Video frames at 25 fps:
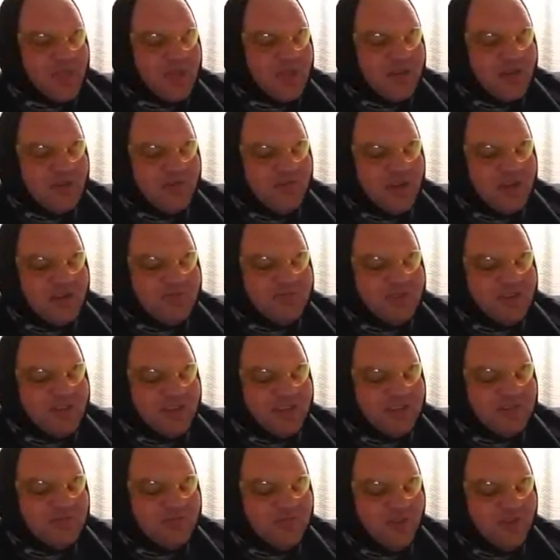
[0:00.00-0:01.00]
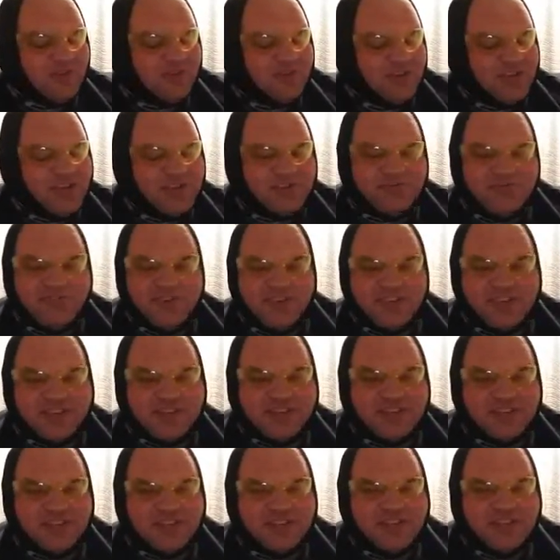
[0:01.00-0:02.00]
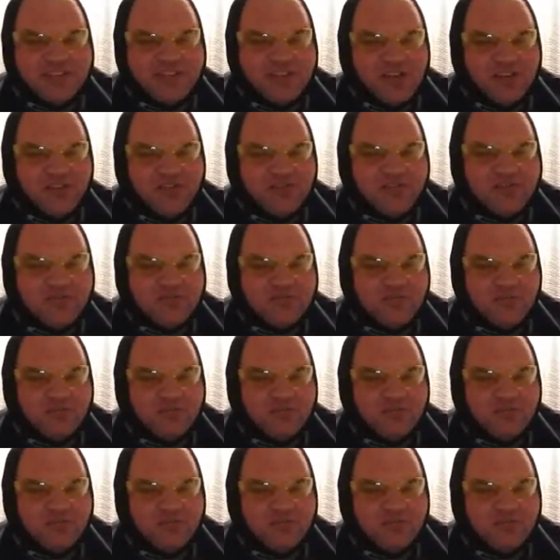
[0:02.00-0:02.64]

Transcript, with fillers: Anyway, we just watch Netflix and stuff.